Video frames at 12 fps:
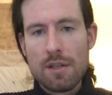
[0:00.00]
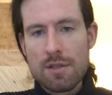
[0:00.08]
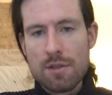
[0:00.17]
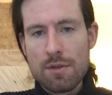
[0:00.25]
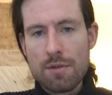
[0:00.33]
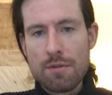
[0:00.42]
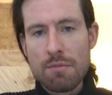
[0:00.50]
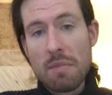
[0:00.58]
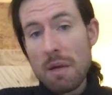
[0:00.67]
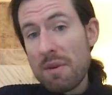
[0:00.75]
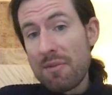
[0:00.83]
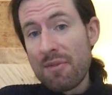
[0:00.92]
To
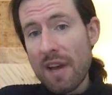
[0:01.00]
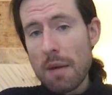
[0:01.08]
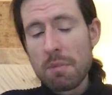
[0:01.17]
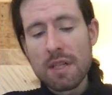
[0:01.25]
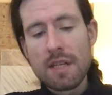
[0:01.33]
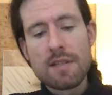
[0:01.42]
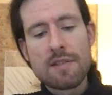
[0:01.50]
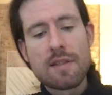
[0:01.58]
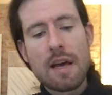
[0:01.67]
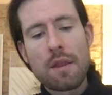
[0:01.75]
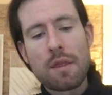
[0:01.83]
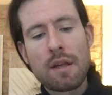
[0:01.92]
maybe family is
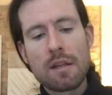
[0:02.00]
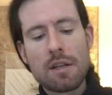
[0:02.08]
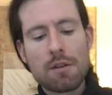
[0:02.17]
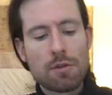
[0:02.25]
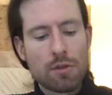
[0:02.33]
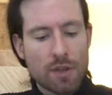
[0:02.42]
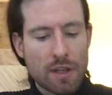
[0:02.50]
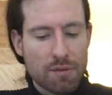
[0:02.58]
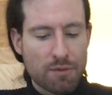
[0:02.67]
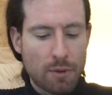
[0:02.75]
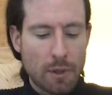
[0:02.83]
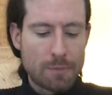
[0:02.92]
that thing that you're looking
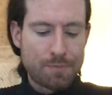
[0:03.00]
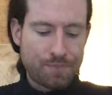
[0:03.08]
for.